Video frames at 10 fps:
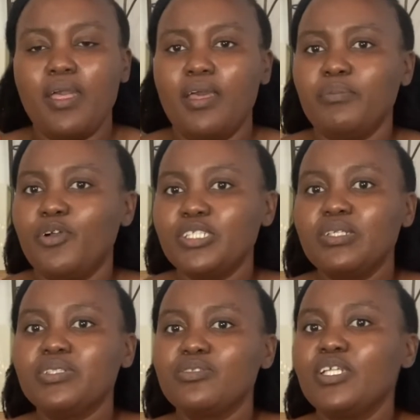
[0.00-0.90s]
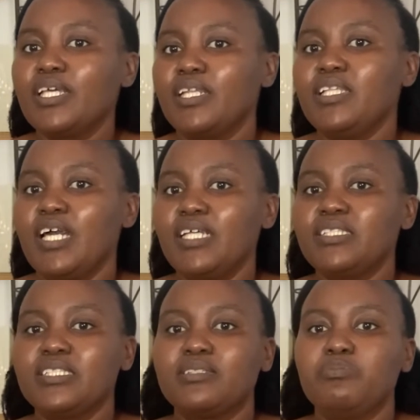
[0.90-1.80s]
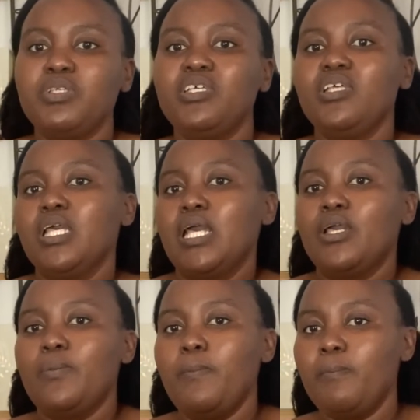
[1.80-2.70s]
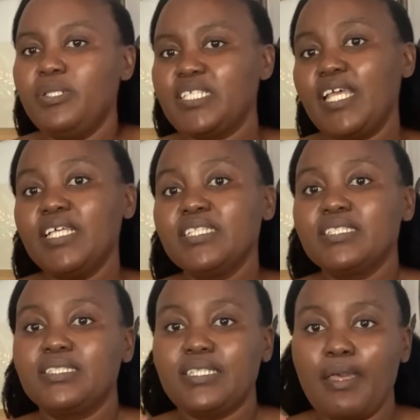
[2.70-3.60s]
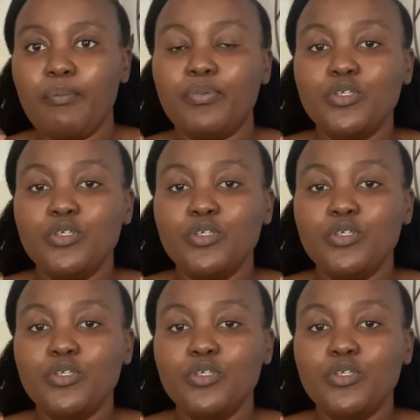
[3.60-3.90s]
And because I was not getting the answers, me taking the step